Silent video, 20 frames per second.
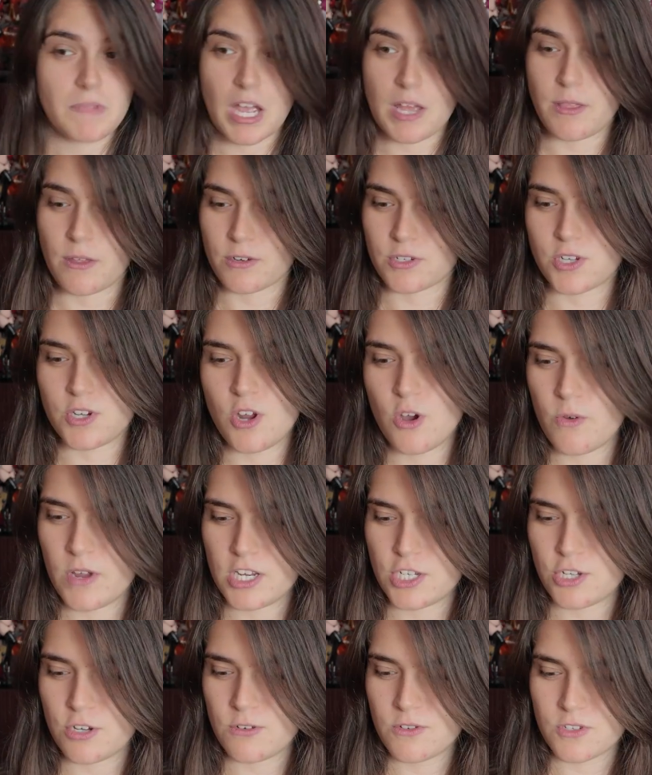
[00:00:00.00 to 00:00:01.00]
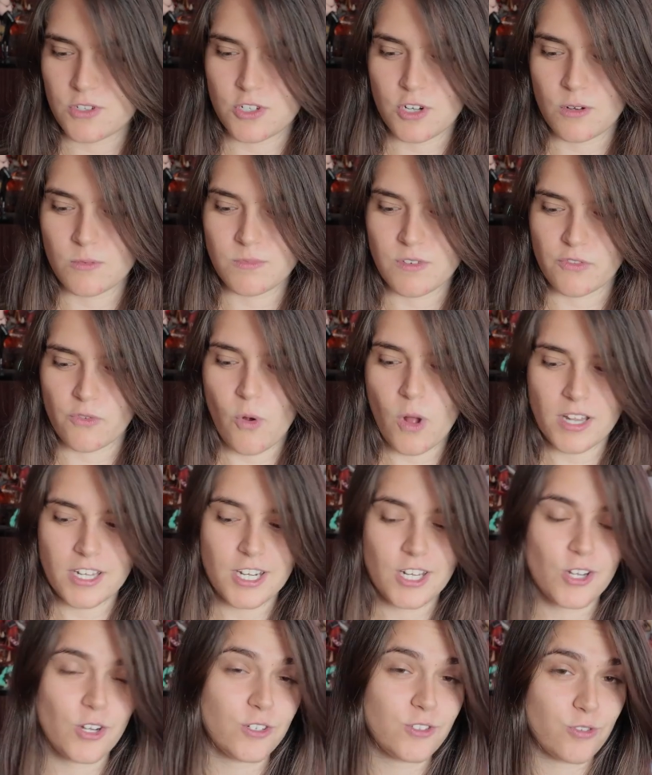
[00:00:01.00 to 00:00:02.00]
There's no issues in terms of
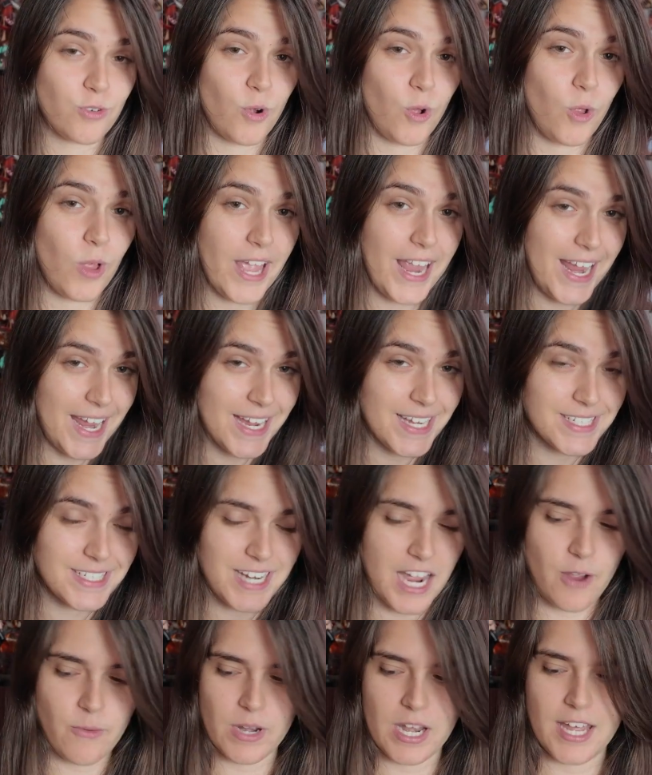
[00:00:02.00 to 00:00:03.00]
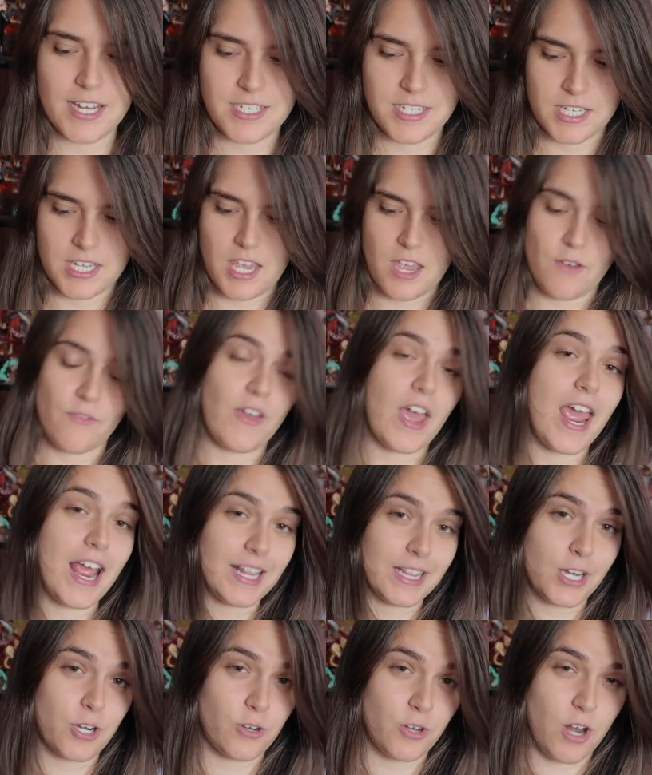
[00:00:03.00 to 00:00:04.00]
quality control. And I would like to give a
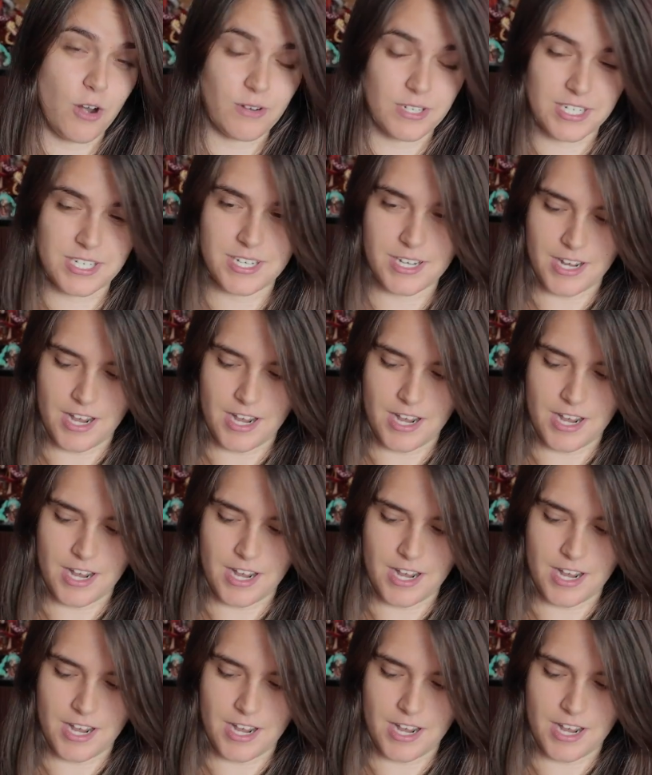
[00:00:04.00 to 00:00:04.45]
little notice.